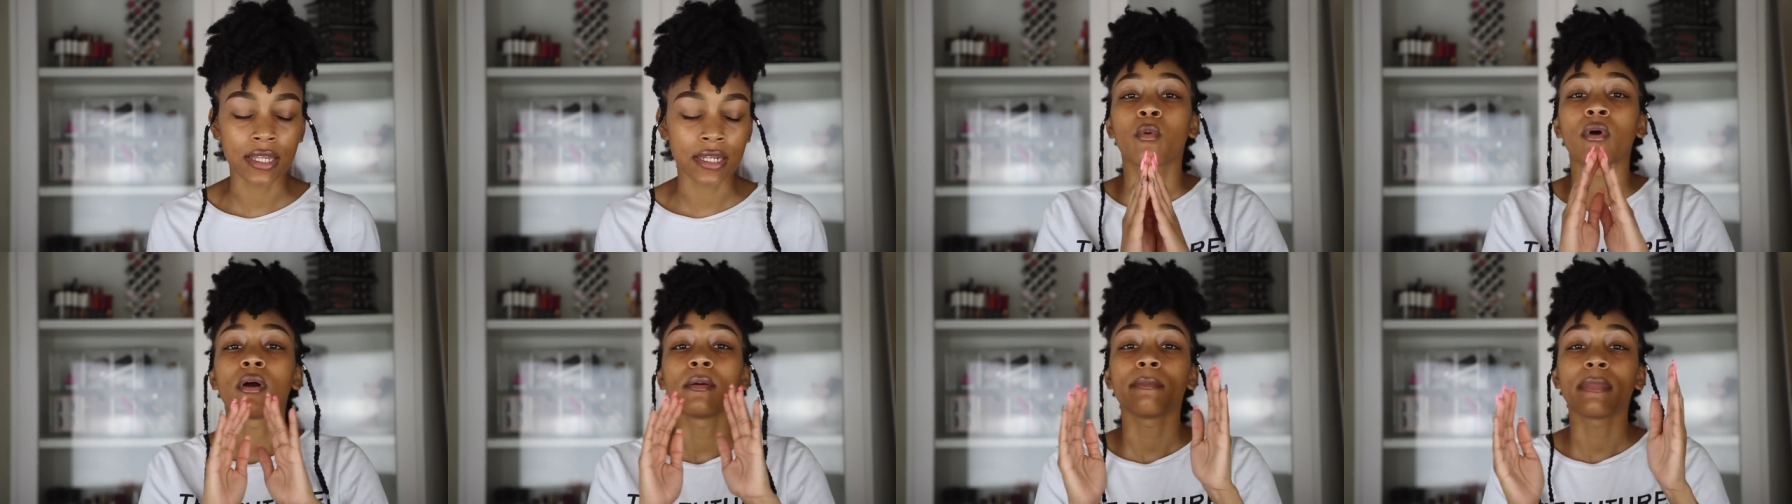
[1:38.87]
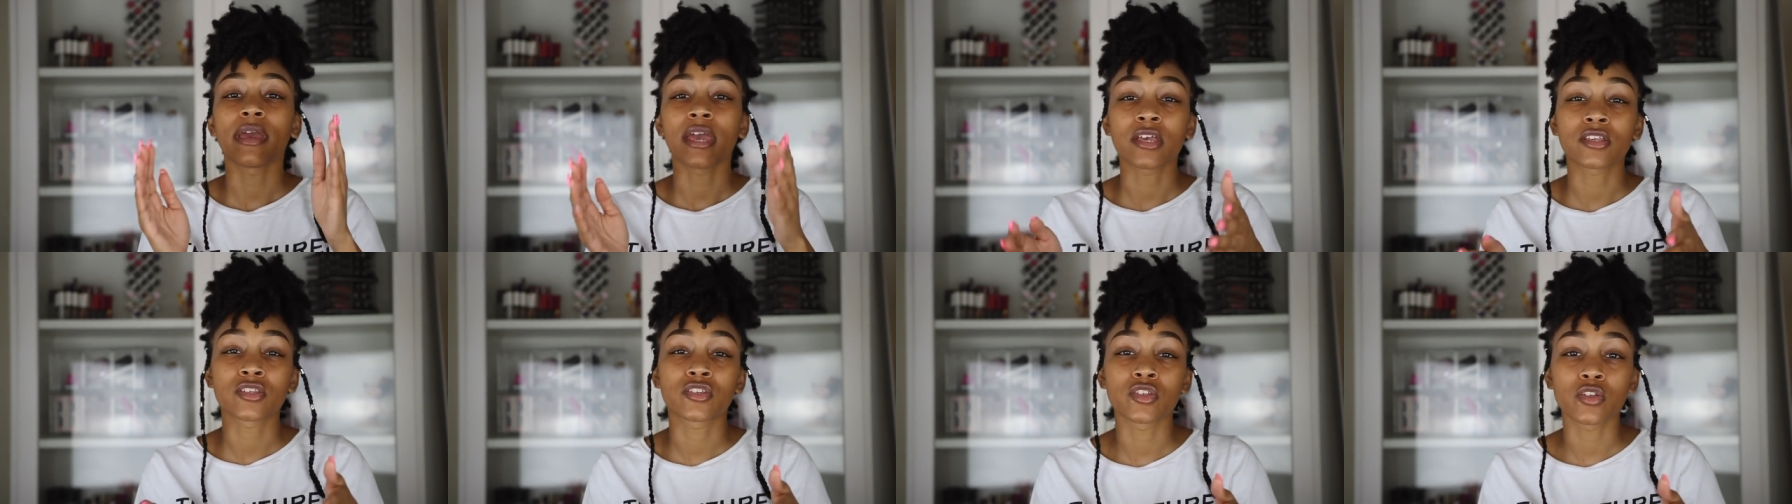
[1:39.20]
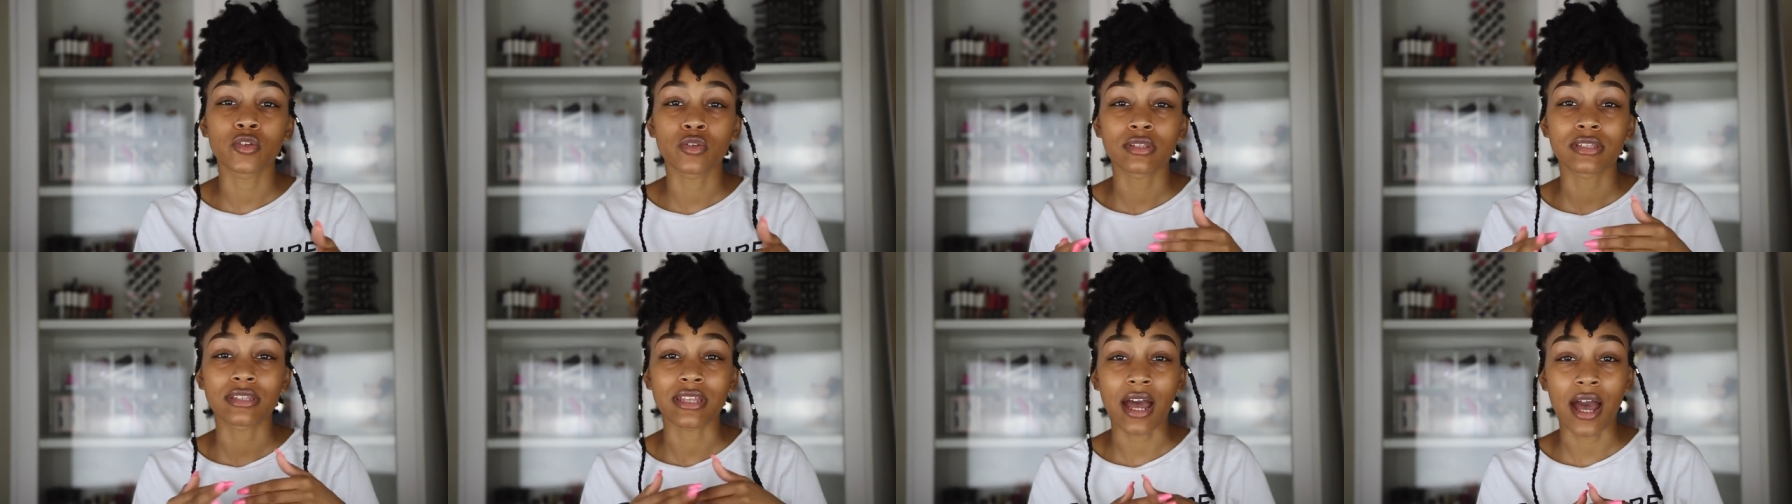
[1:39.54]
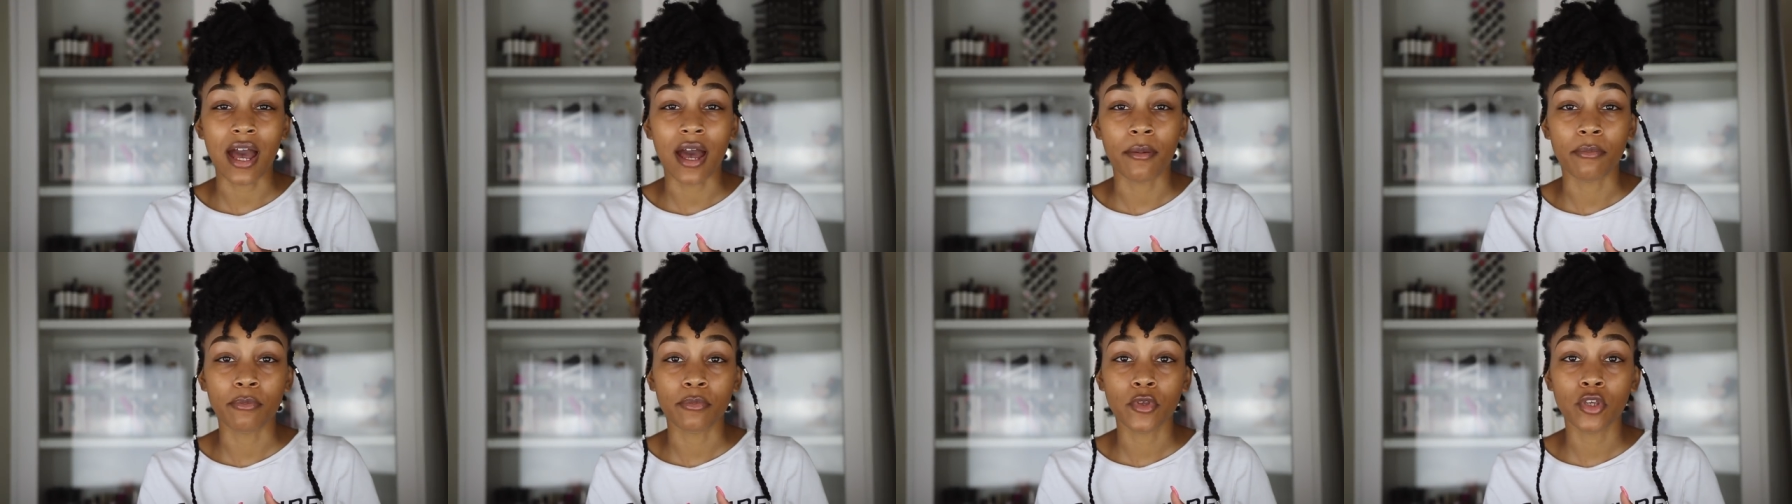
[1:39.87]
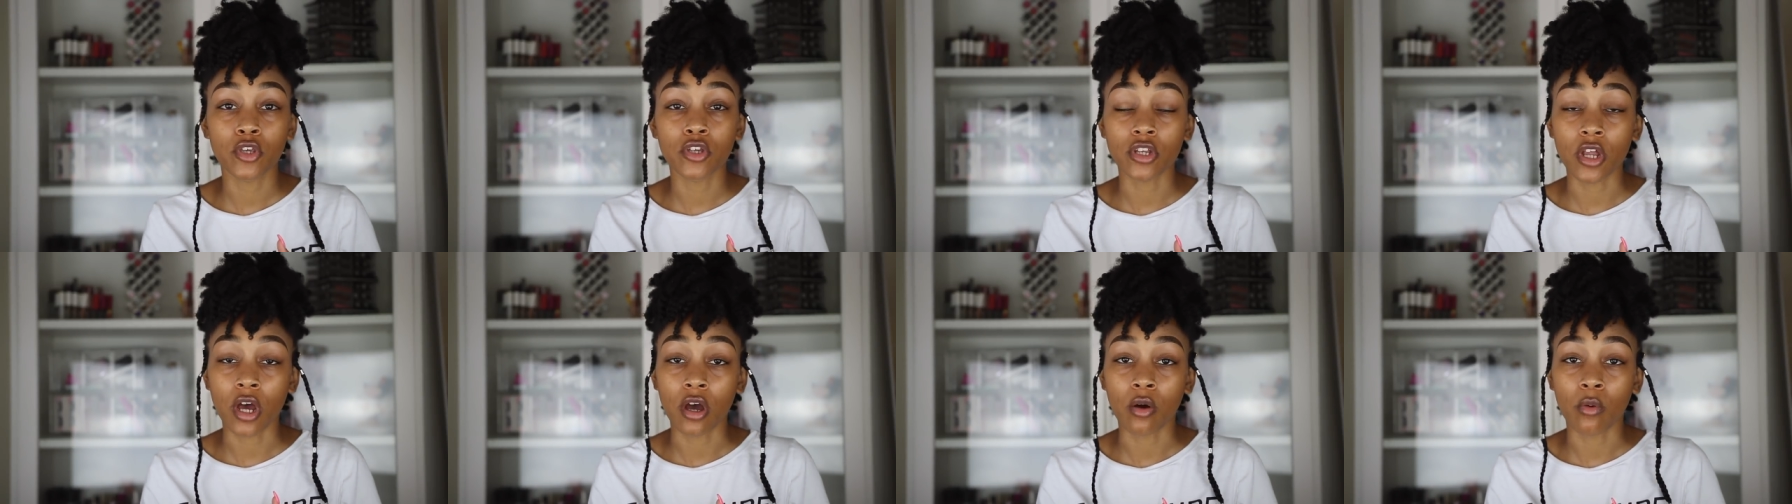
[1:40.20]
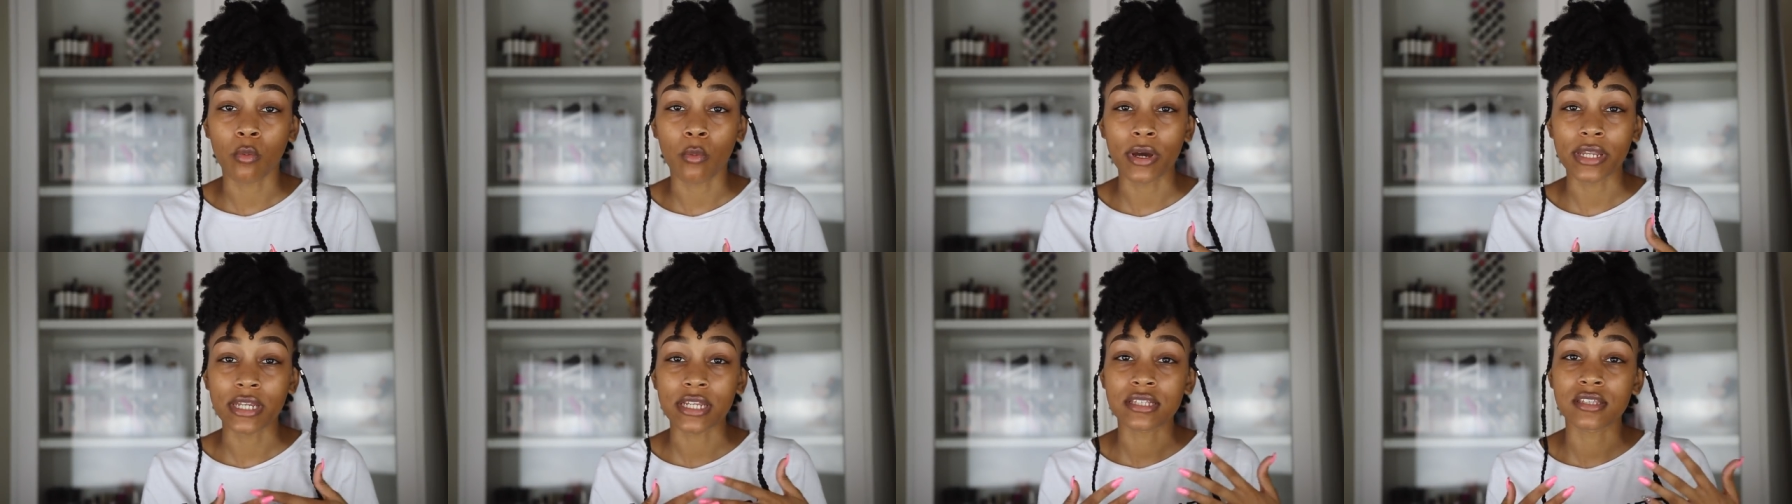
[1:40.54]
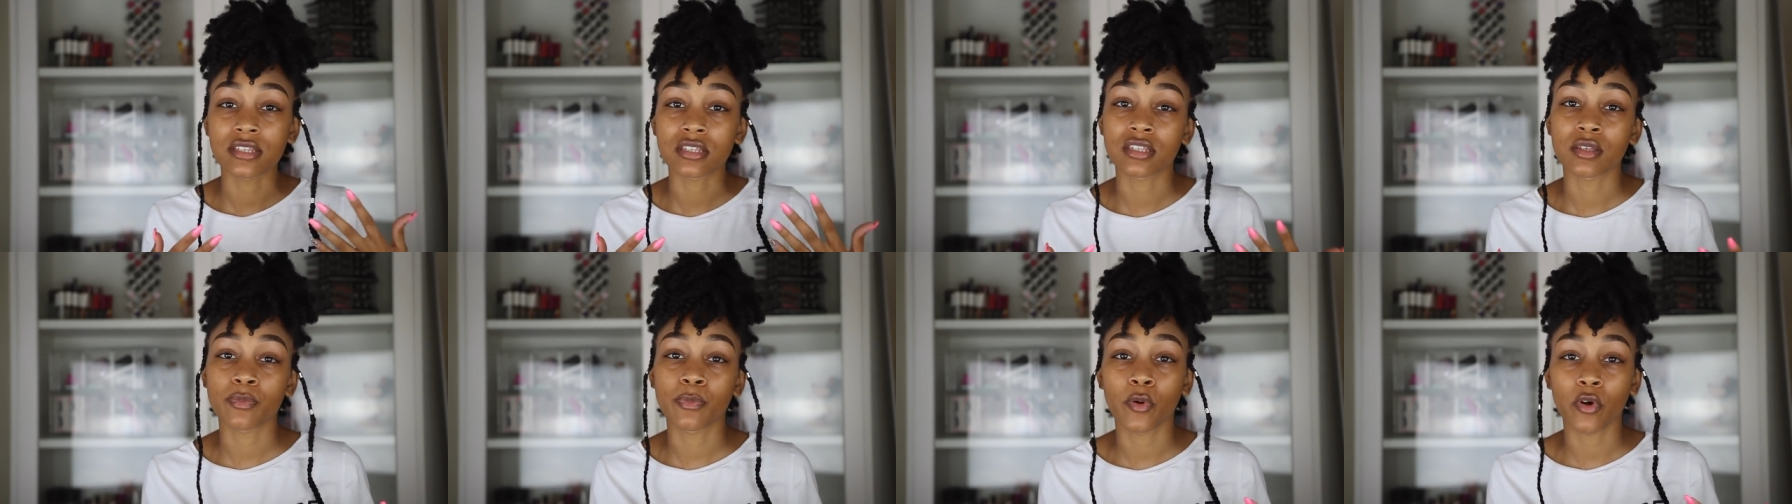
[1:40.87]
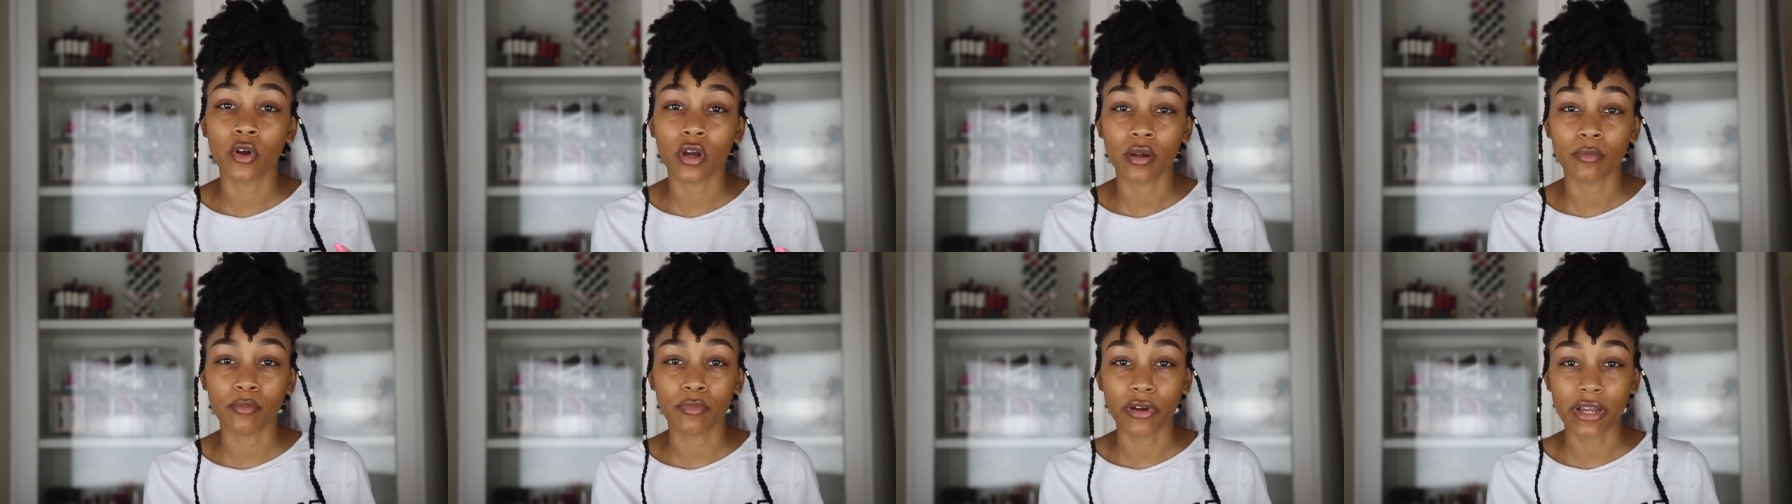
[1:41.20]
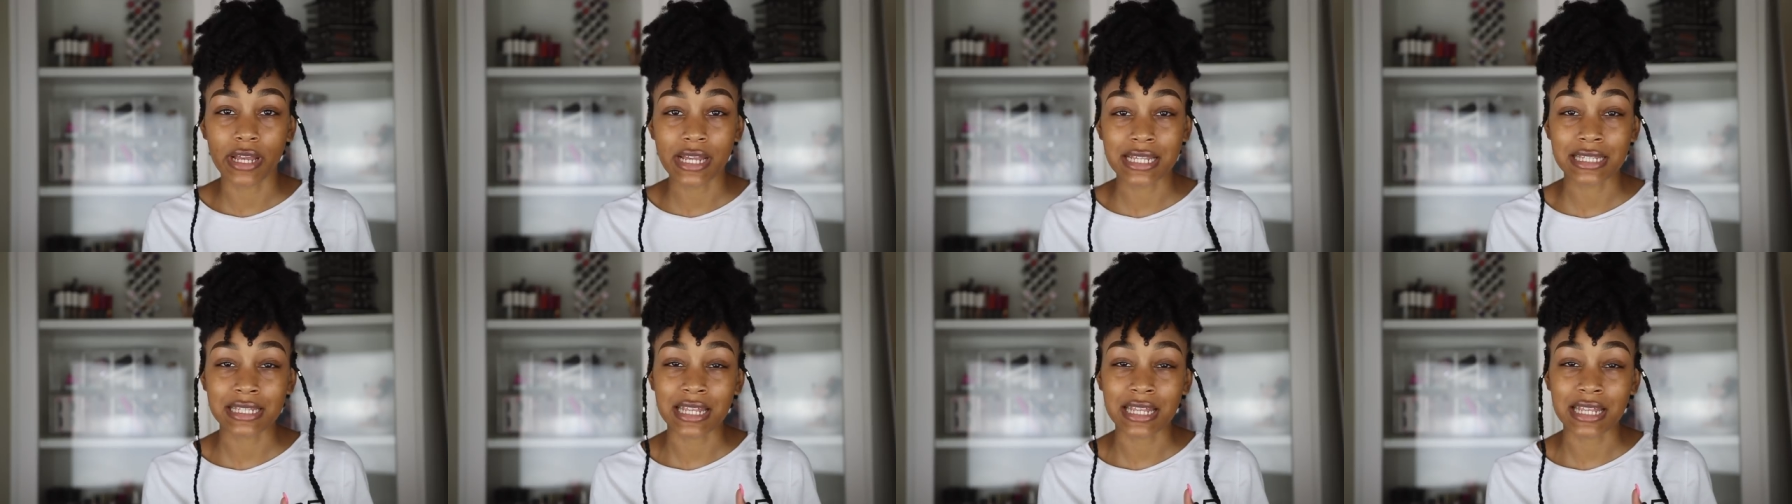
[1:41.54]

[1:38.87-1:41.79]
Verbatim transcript: What makes you stop, you know, wanting to support a brand,